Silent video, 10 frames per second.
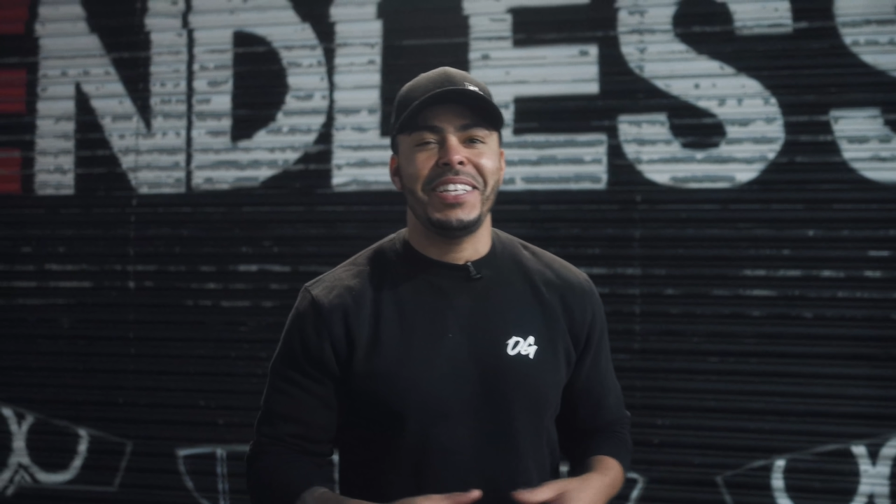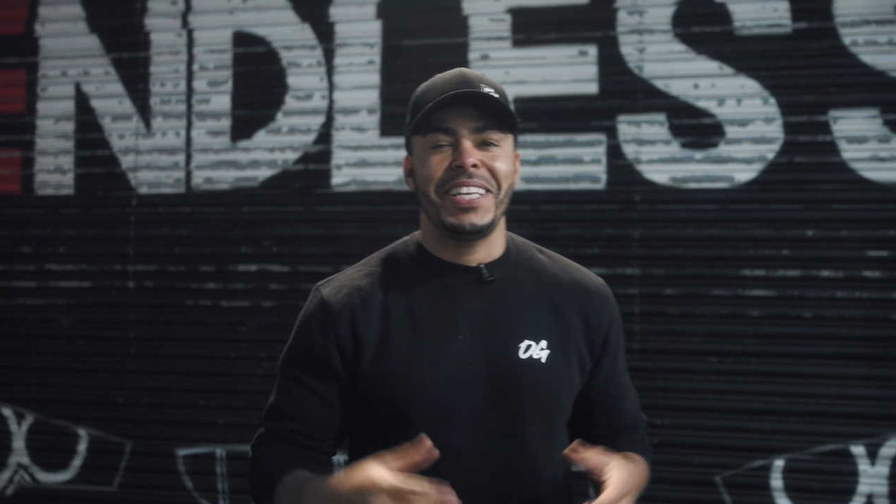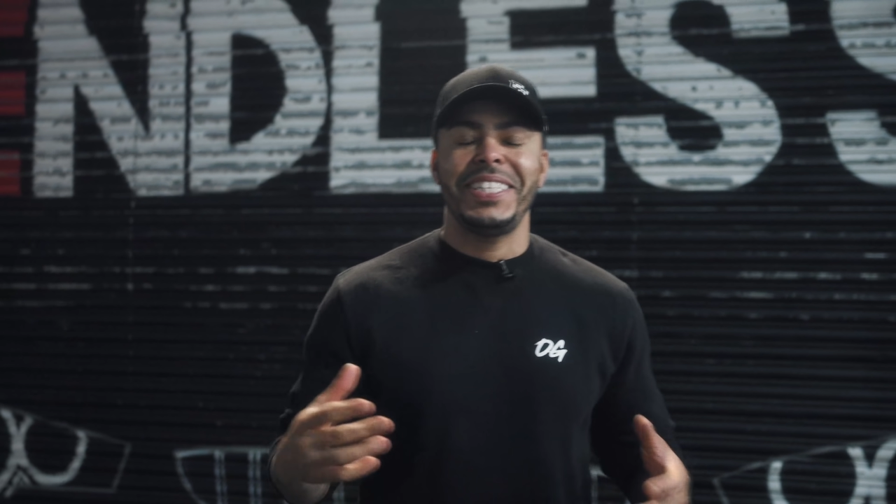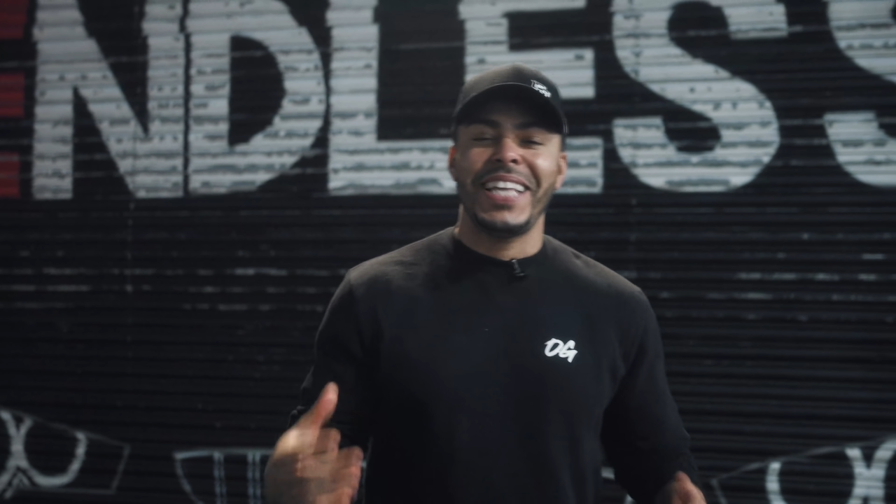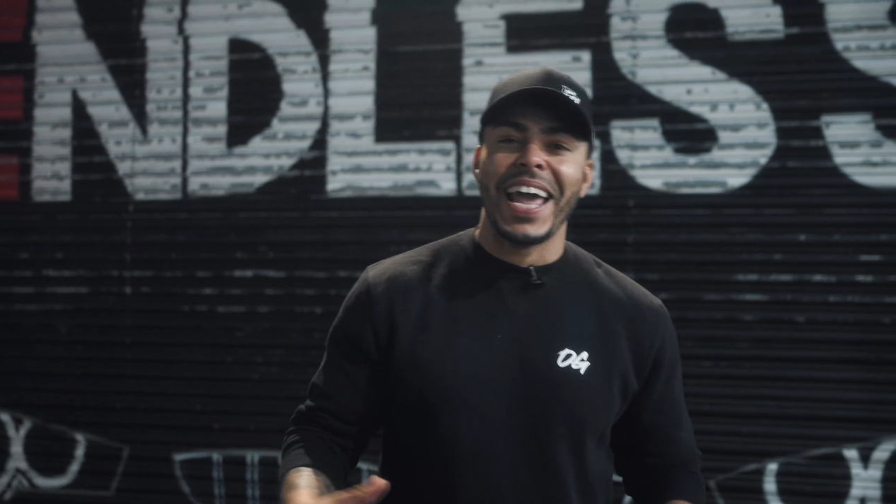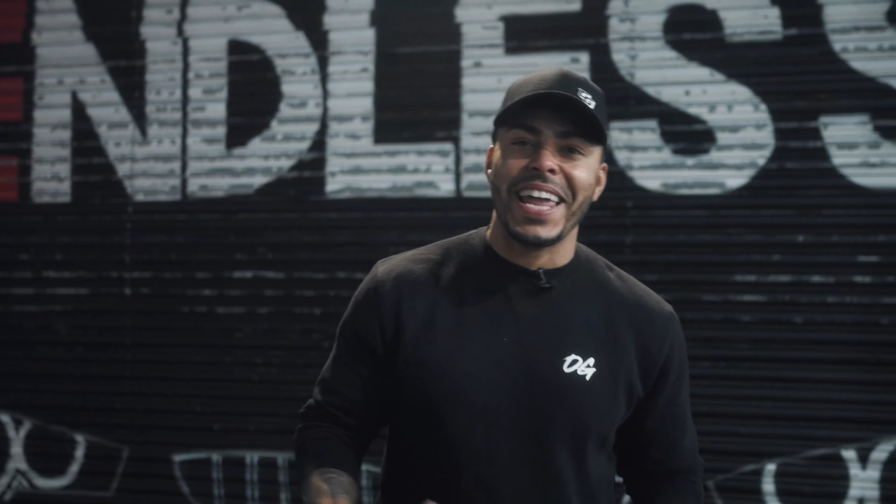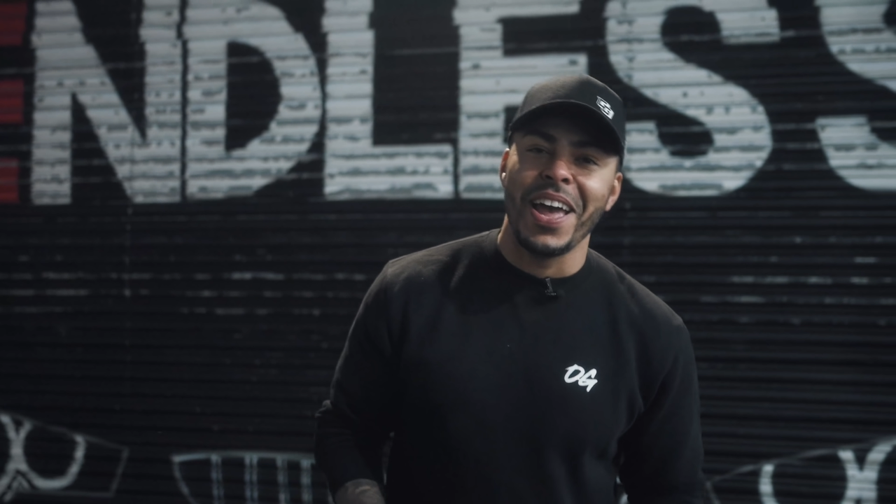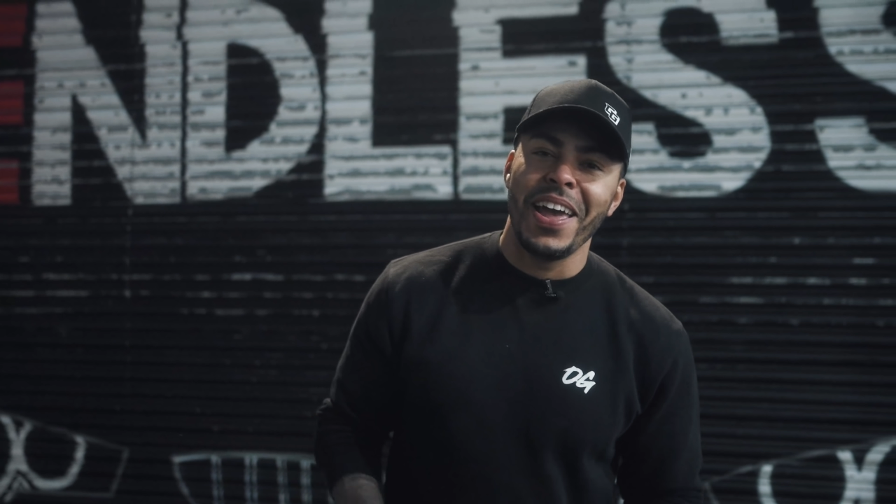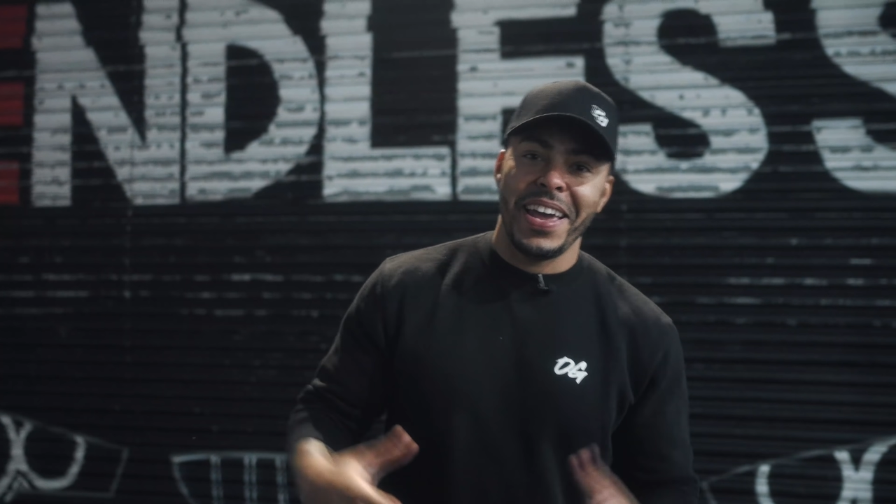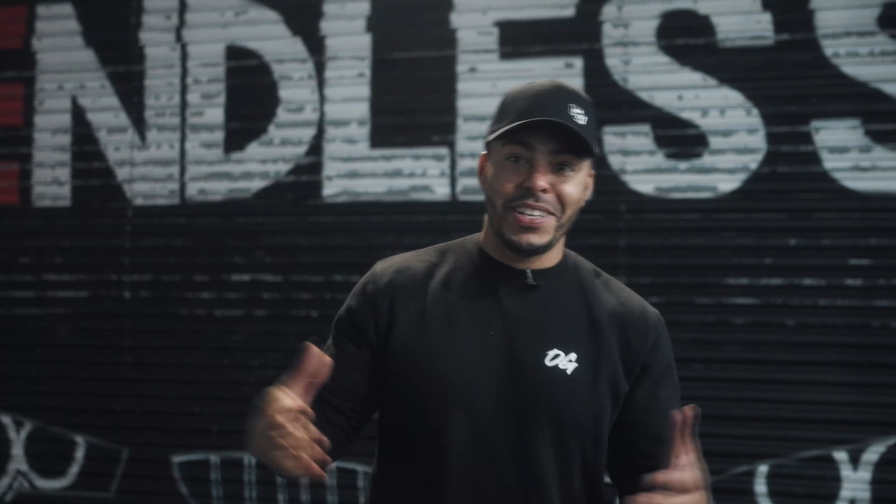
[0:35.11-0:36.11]
today
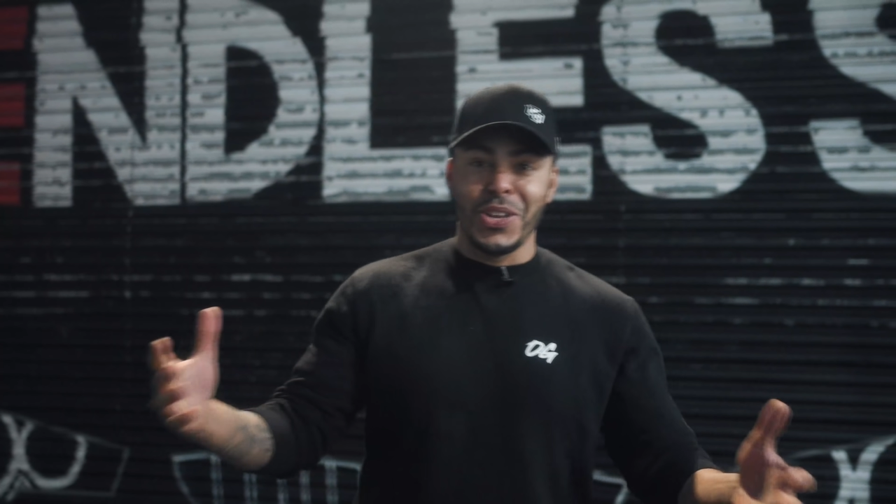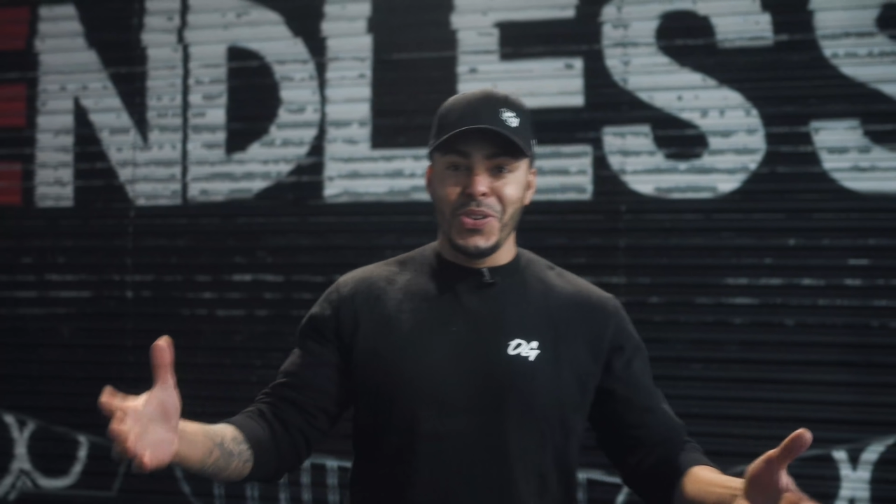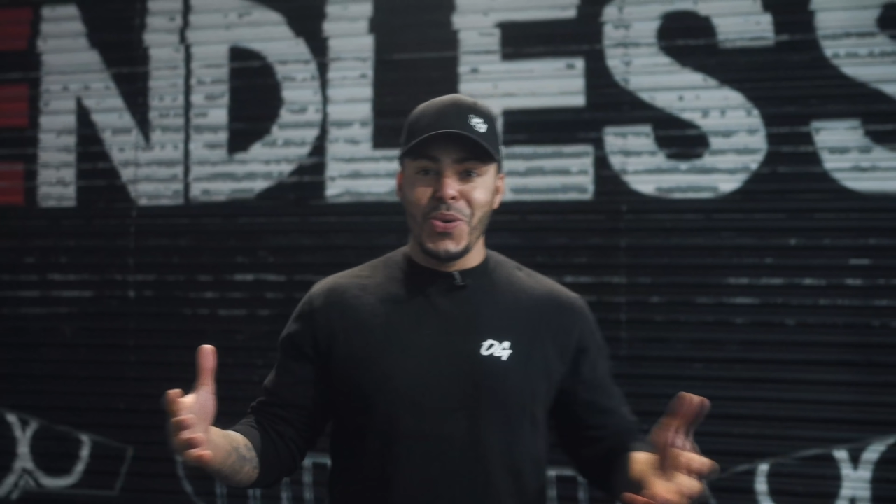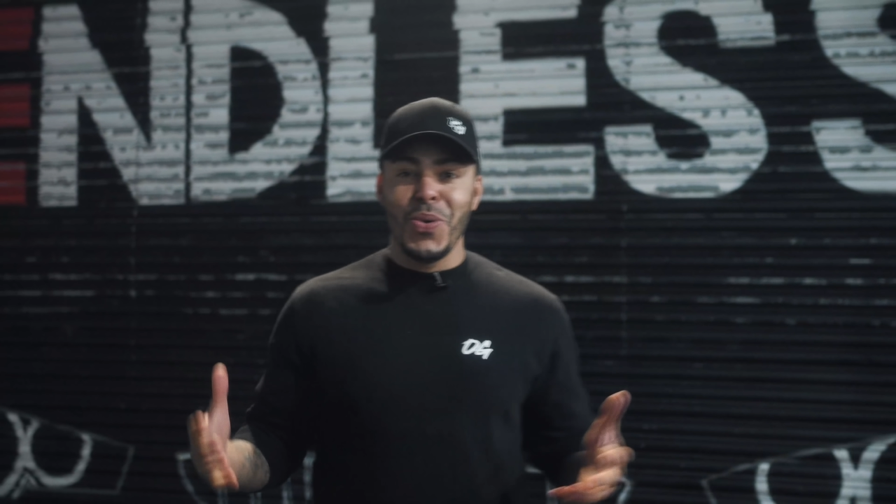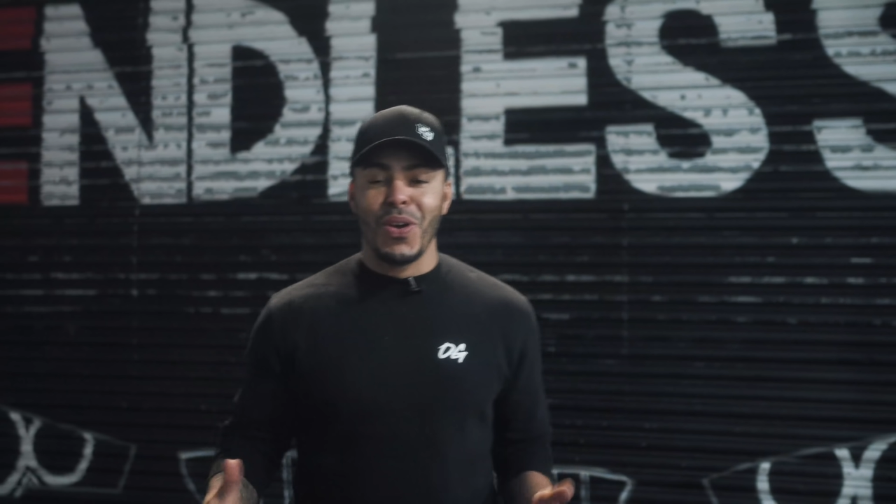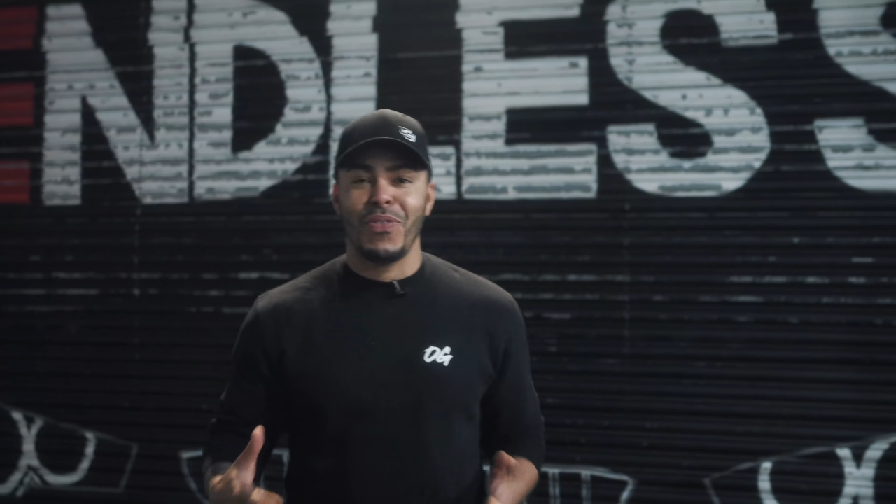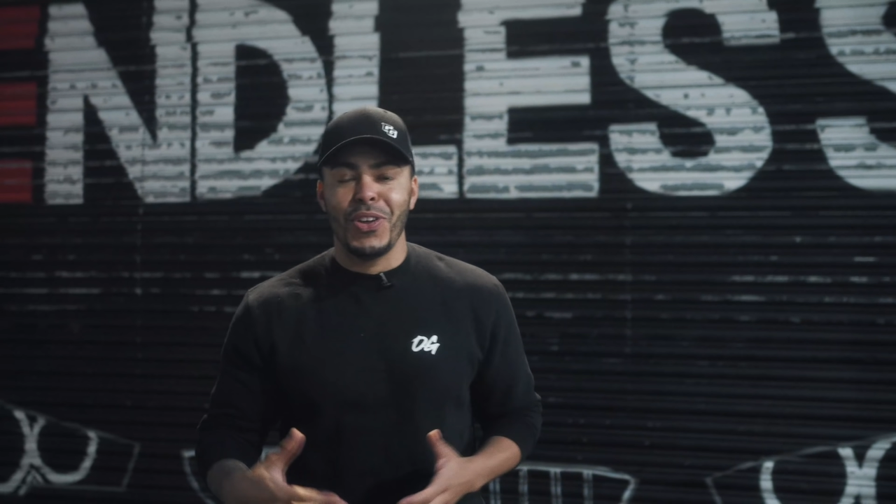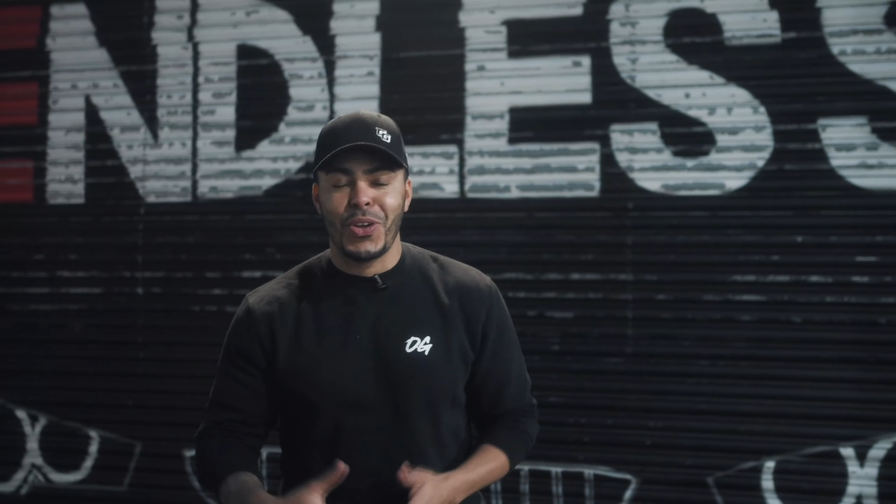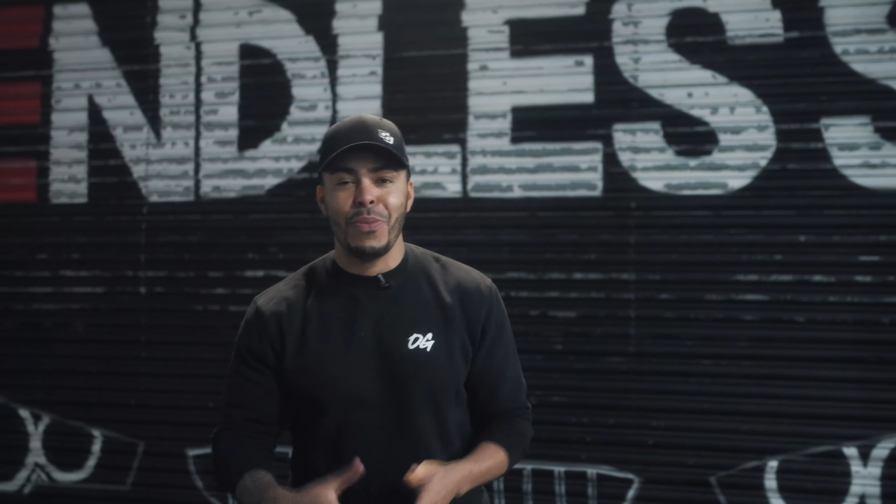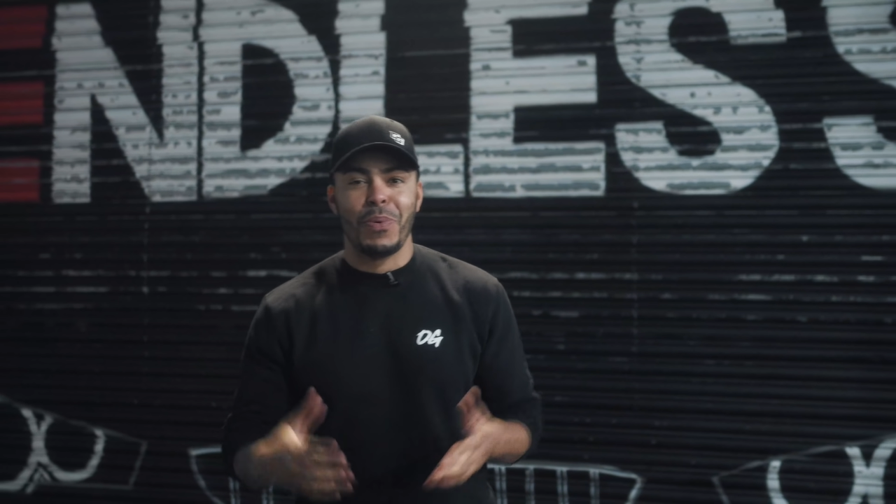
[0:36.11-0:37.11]
it's a new look for the
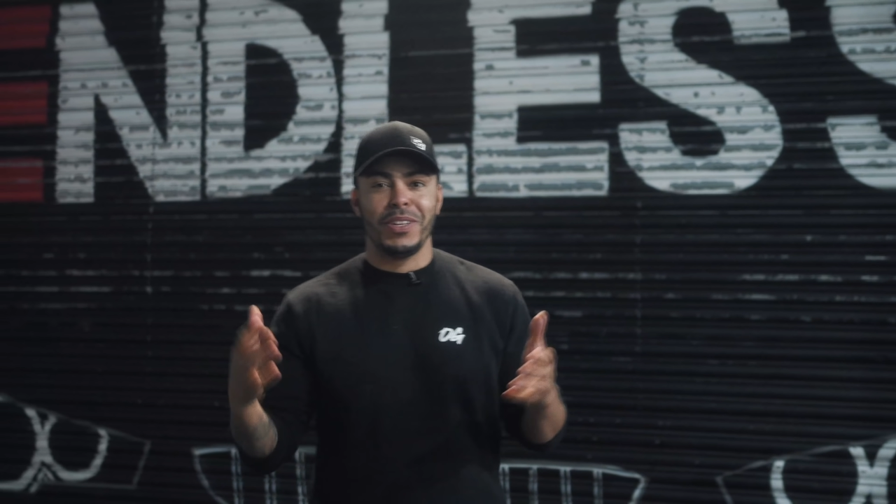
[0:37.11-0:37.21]
Cupra.